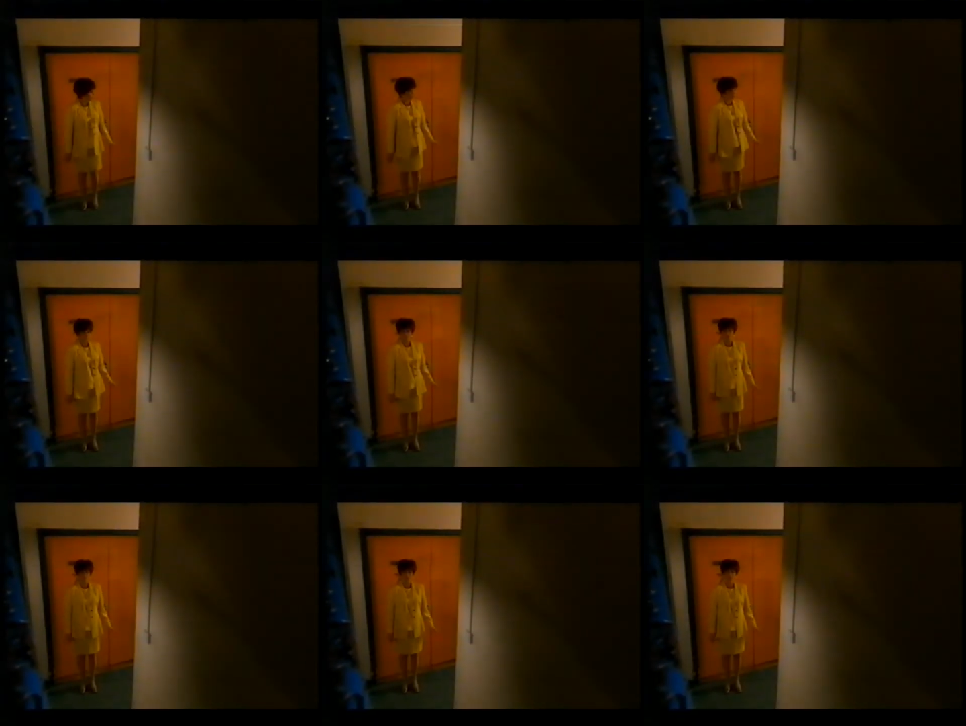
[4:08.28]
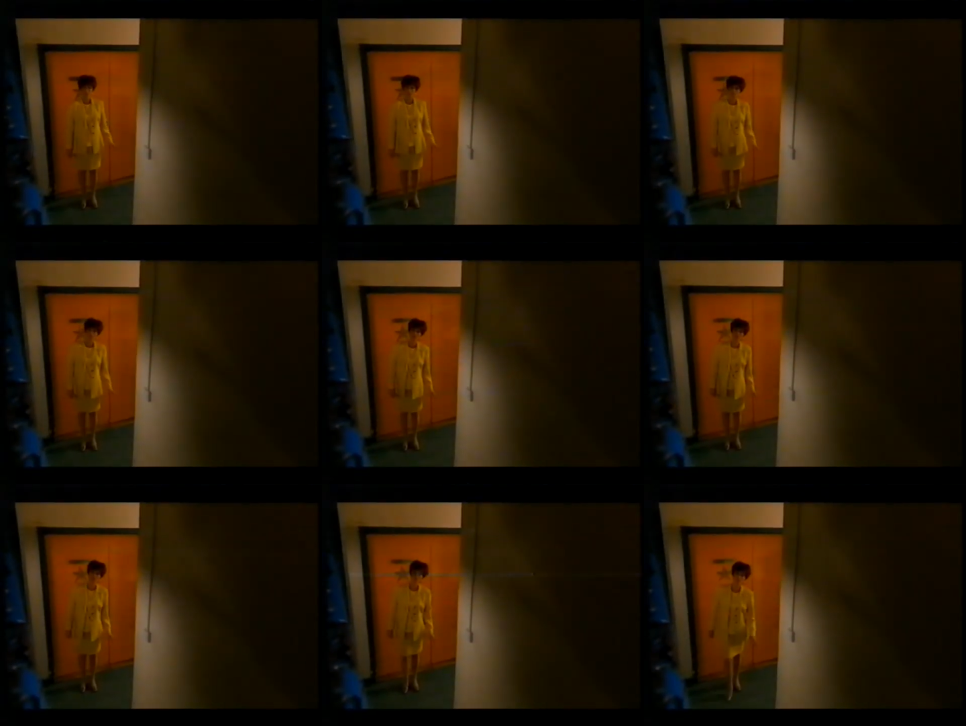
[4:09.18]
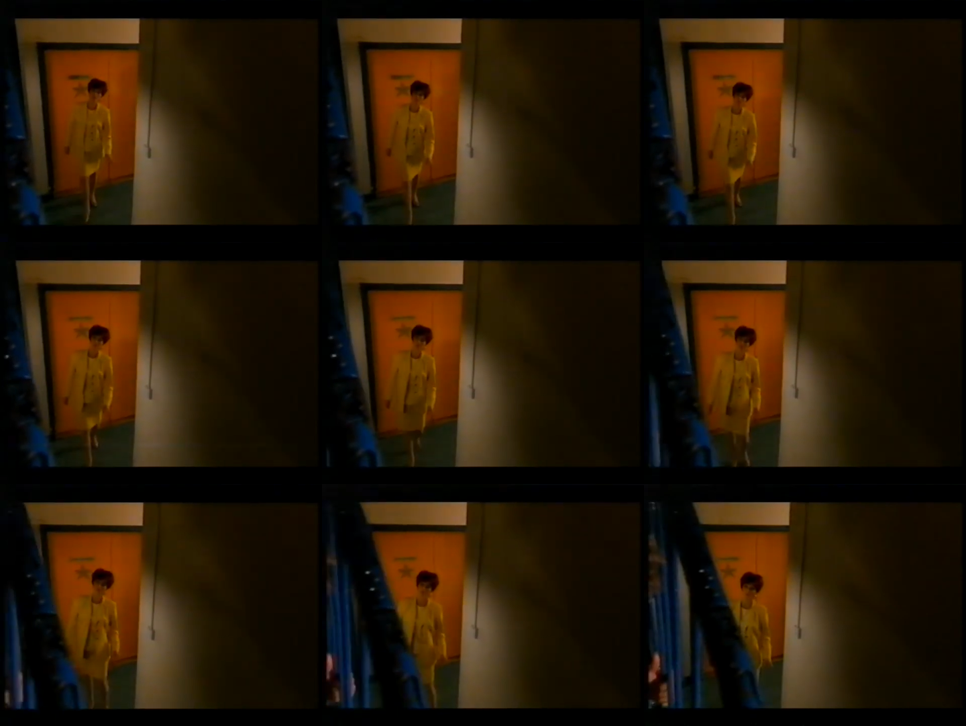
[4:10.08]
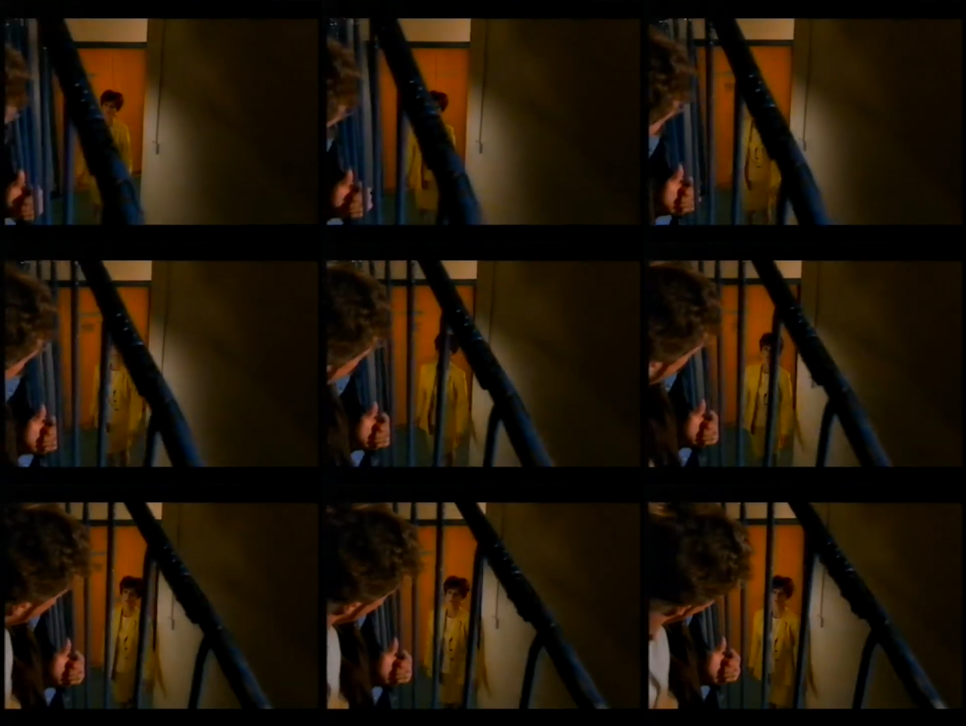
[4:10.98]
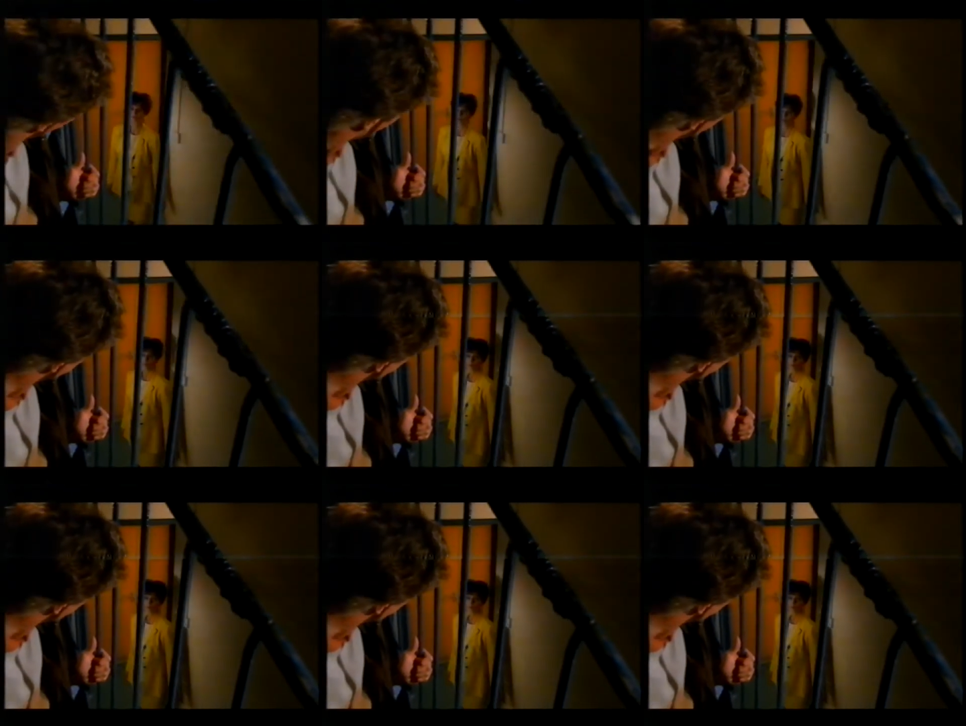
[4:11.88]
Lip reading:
(no speaker visible)